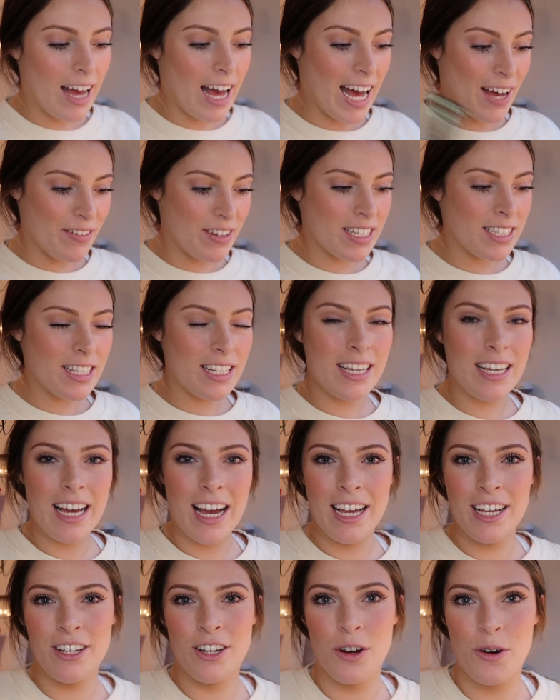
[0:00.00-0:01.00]
obviously
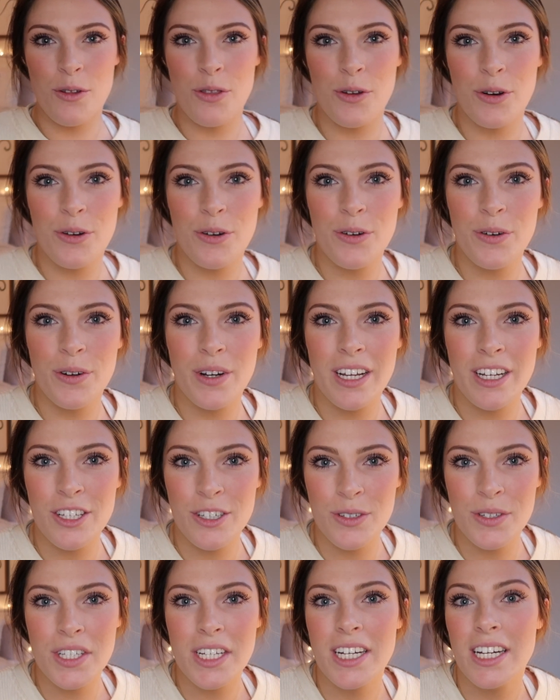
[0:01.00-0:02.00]
I go through and
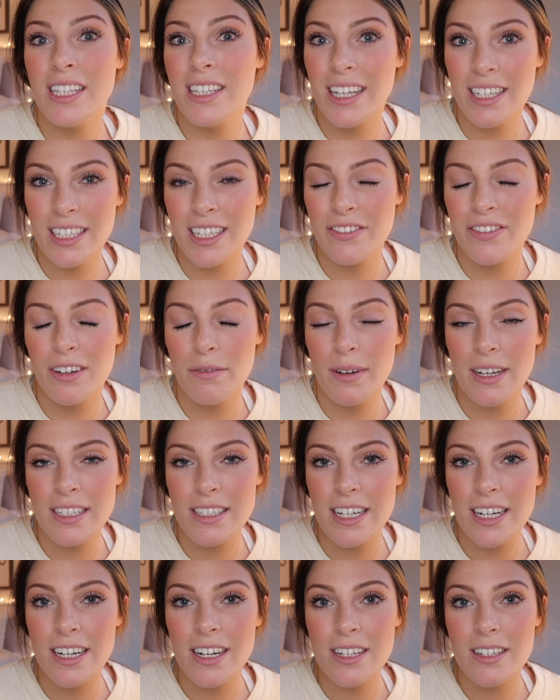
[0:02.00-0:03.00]
use like a lot of different
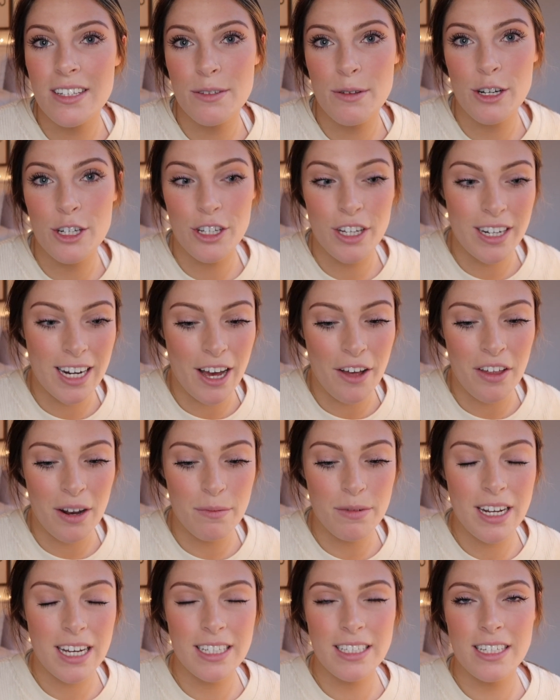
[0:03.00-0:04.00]
mascaras, especially now that
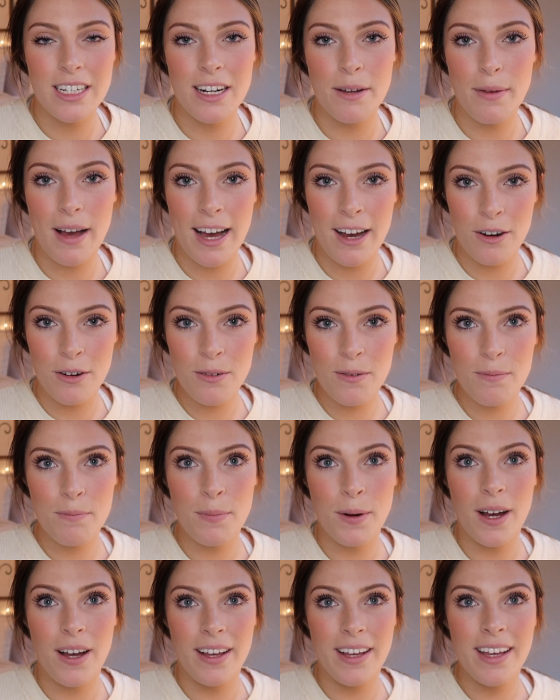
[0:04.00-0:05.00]
I'm testing them out,
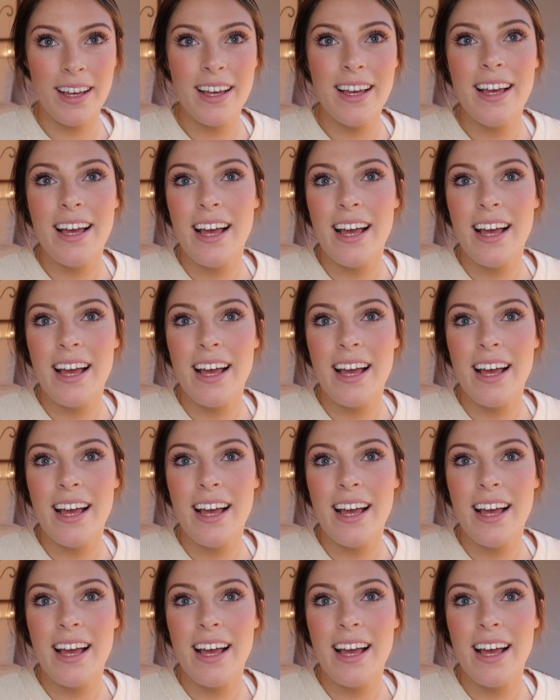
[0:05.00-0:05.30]
but